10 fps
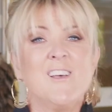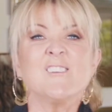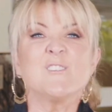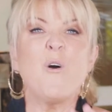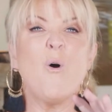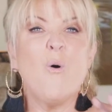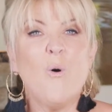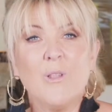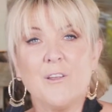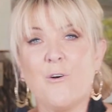So
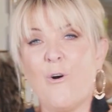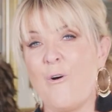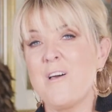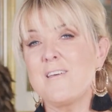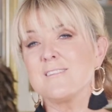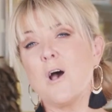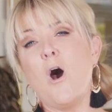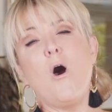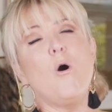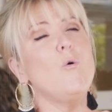all in all, there's a
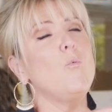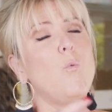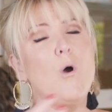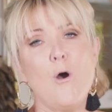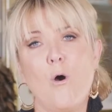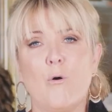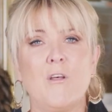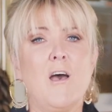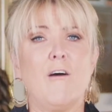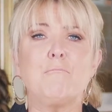whole
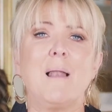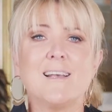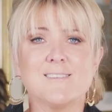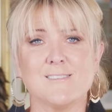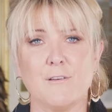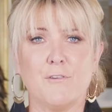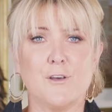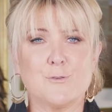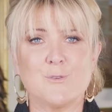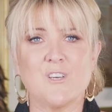world of places that
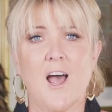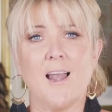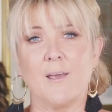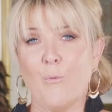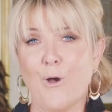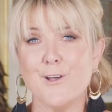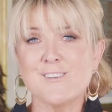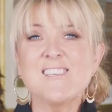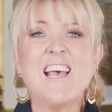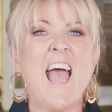virtual styling
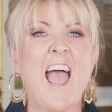works,